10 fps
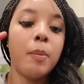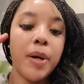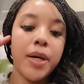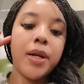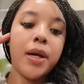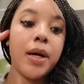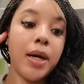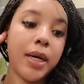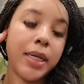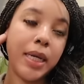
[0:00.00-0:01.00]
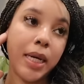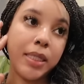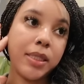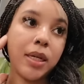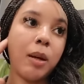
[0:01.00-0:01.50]
But,
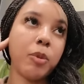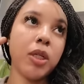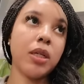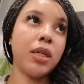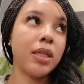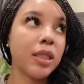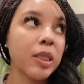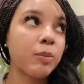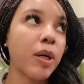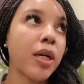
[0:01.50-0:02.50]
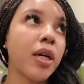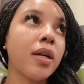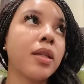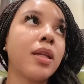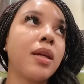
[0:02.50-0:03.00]
yes, I'm going to eat this
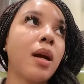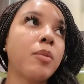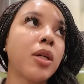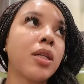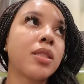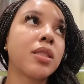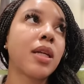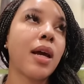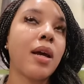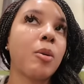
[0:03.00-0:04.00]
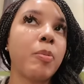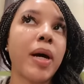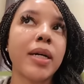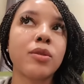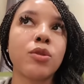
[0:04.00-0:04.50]
burger. Then I think I'm going to just head
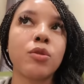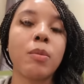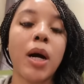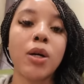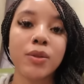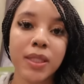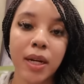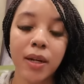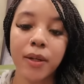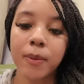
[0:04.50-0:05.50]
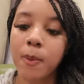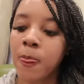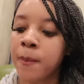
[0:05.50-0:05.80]
back to my hotel.